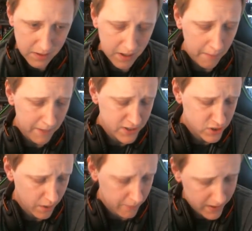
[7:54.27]
now, mind
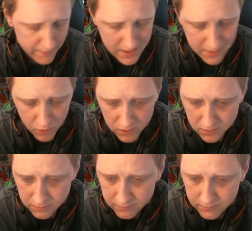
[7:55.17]
you, I might have been spoiled
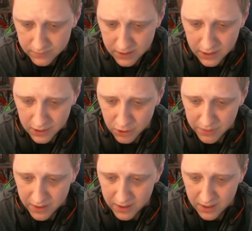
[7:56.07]
a little
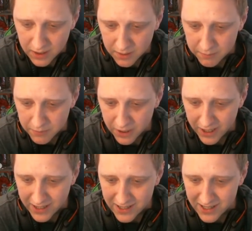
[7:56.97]
bit, but
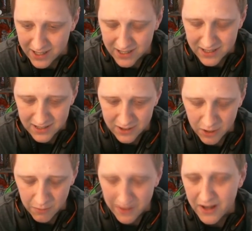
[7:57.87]
I did hit, you
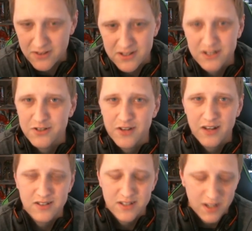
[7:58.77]
know, my 1,000 and
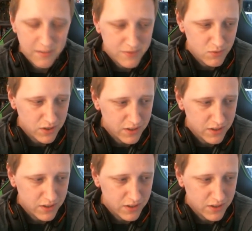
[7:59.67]
2,000 subs